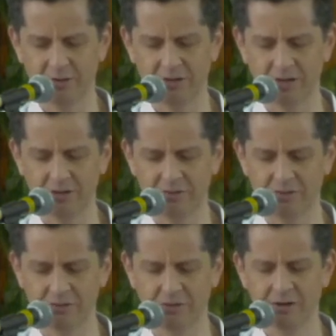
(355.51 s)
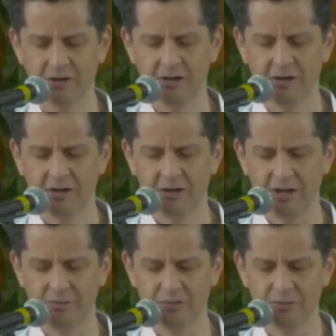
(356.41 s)
We thank you for the
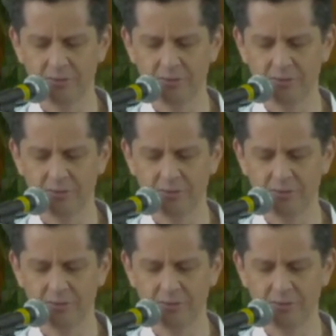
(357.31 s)
Aboriginal